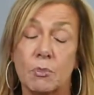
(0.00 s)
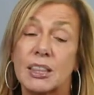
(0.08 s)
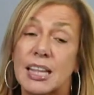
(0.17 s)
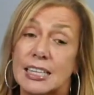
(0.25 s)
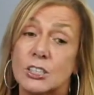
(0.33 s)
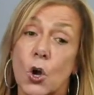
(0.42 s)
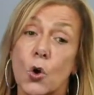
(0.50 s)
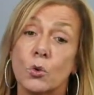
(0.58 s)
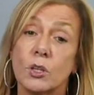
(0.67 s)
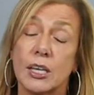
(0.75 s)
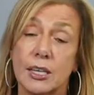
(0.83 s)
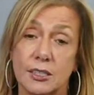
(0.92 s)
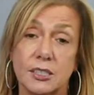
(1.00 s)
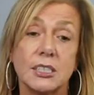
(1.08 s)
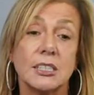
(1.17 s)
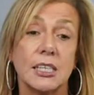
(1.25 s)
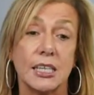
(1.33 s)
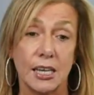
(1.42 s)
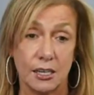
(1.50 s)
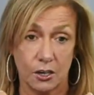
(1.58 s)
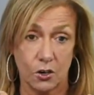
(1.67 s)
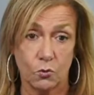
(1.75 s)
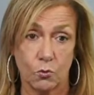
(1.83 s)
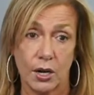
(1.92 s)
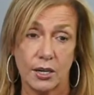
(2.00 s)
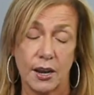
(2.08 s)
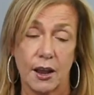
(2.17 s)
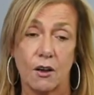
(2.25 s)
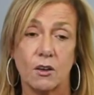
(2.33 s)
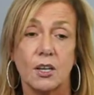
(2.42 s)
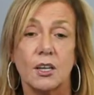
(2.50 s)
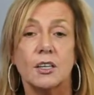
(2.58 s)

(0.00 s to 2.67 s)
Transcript: But that's only in Sienna right now.